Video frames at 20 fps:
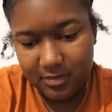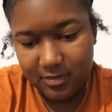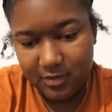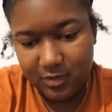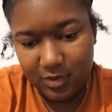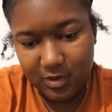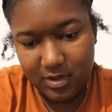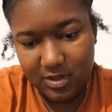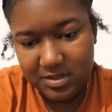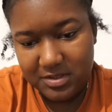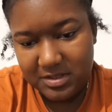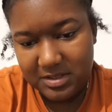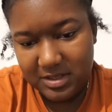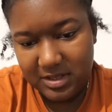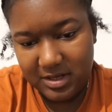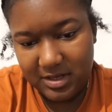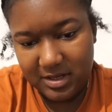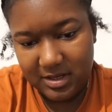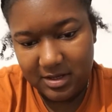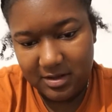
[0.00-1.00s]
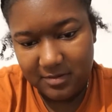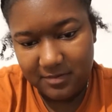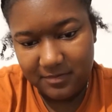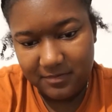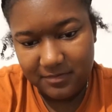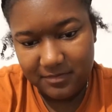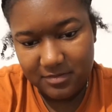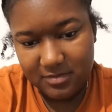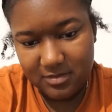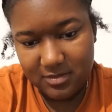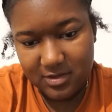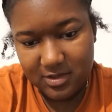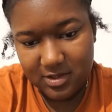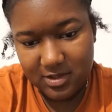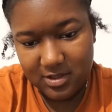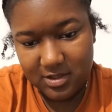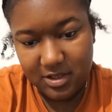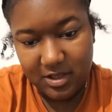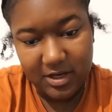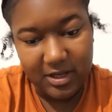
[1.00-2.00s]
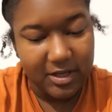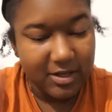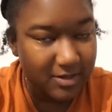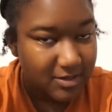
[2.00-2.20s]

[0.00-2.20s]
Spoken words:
what is today? Today